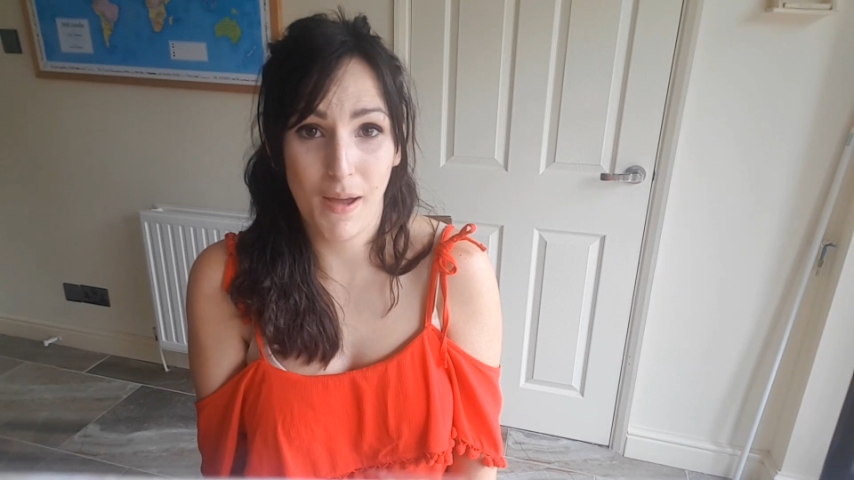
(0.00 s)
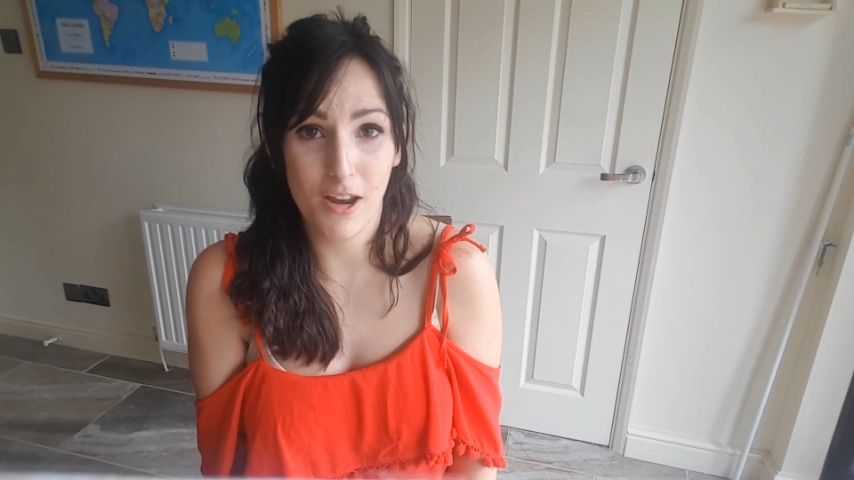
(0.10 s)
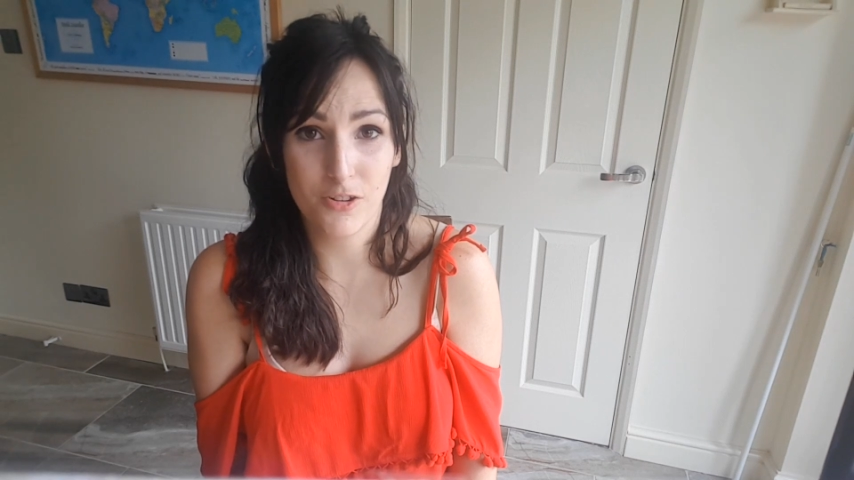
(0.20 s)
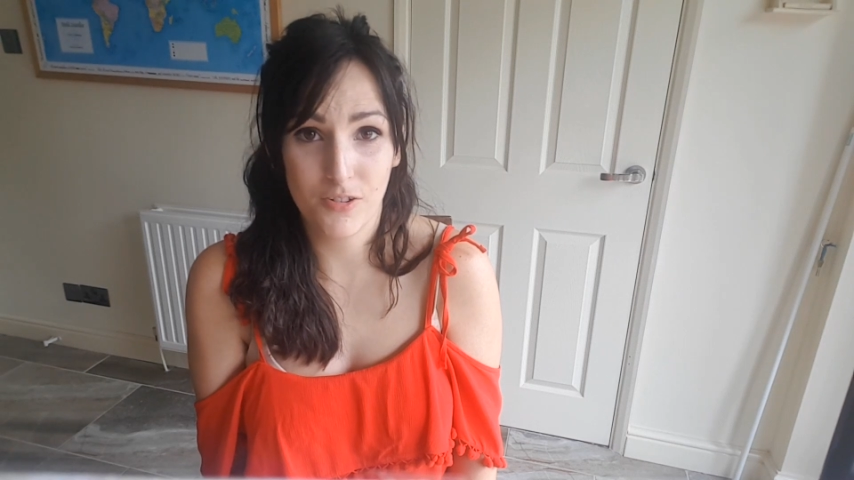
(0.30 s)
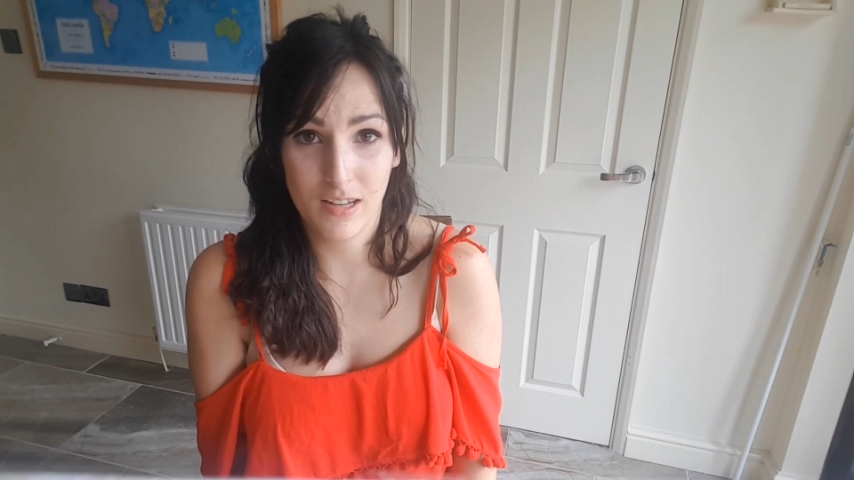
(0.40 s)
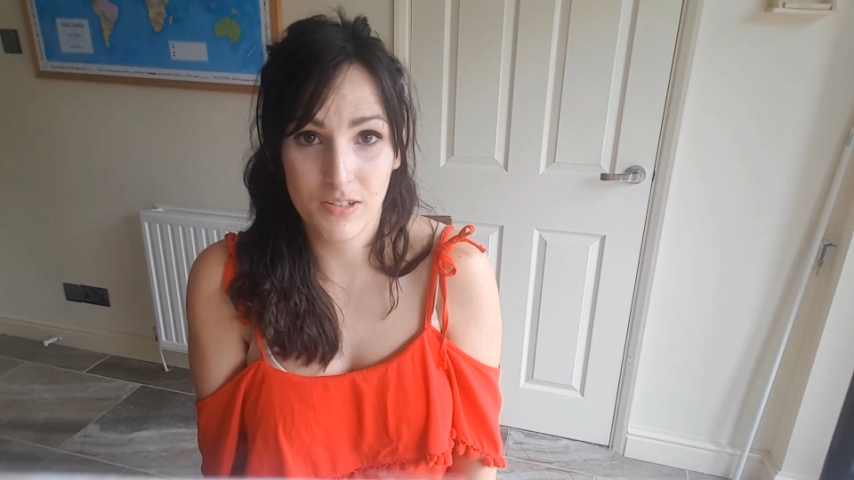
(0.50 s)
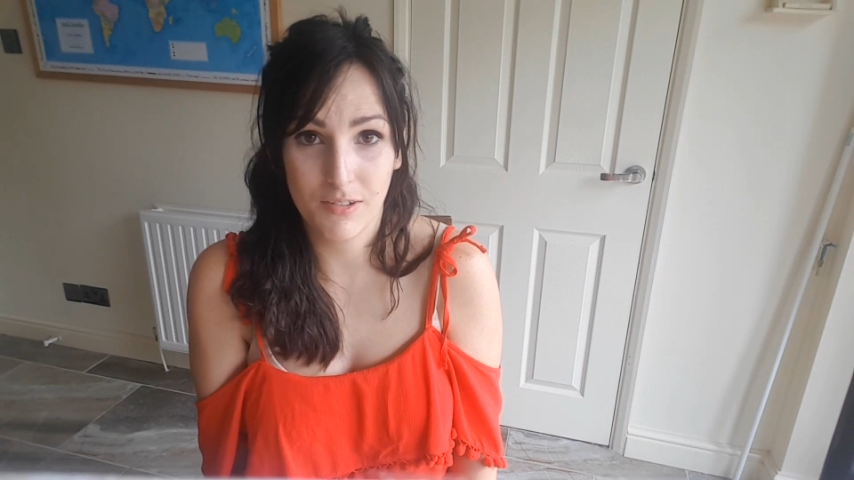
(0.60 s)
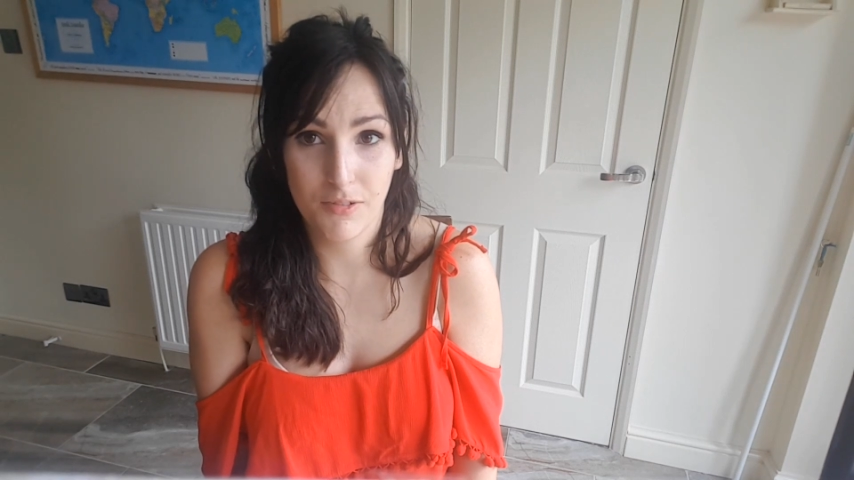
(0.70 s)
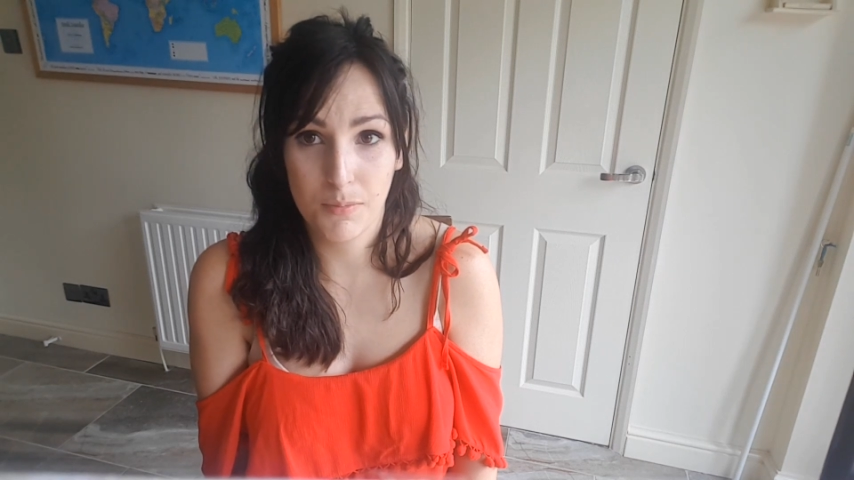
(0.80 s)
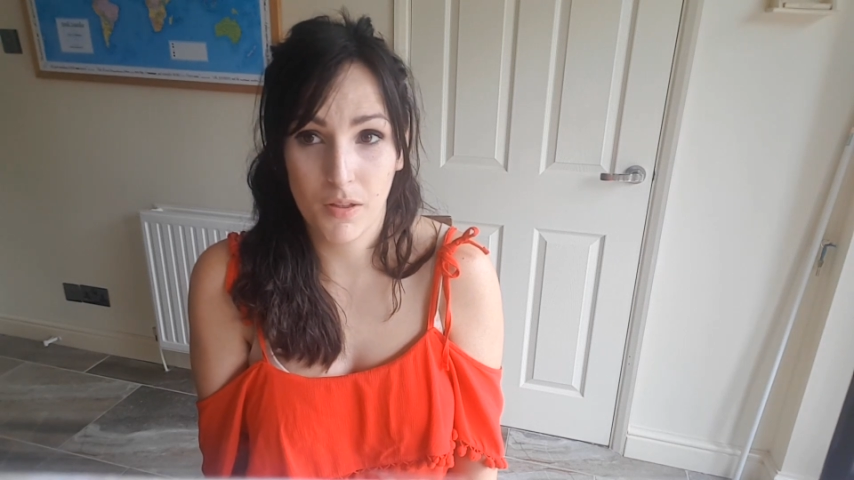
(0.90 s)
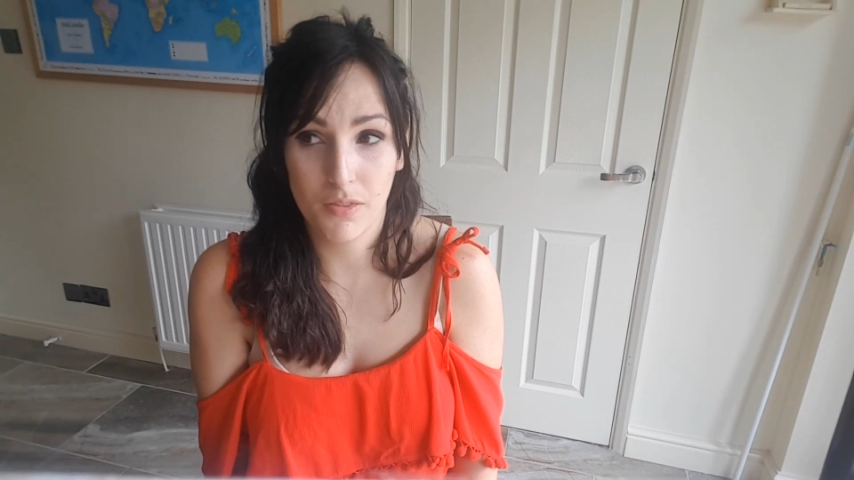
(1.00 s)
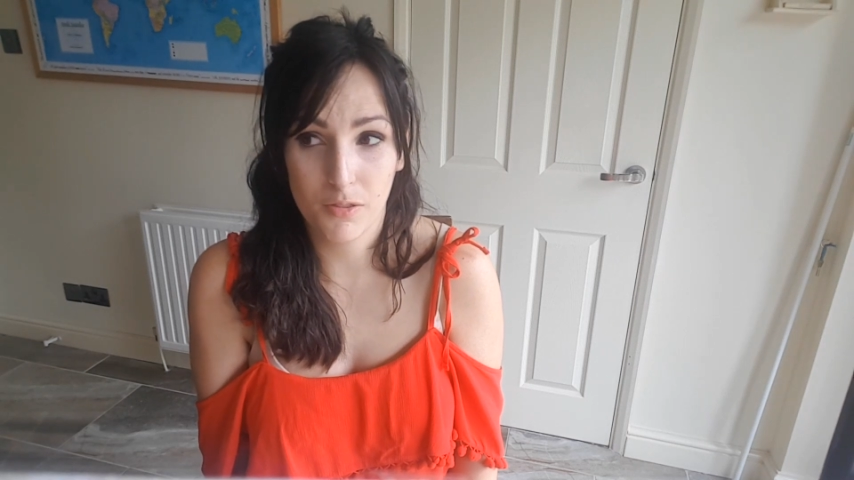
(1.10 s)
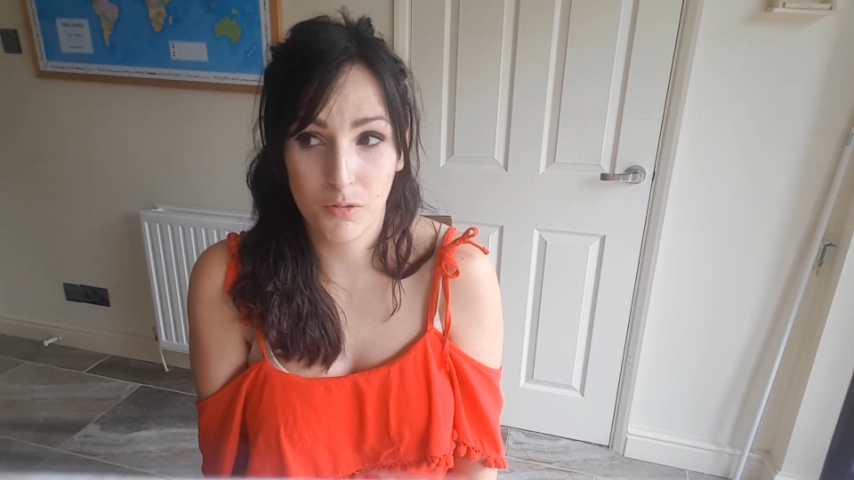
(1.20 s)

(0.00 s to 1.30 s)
batteries every month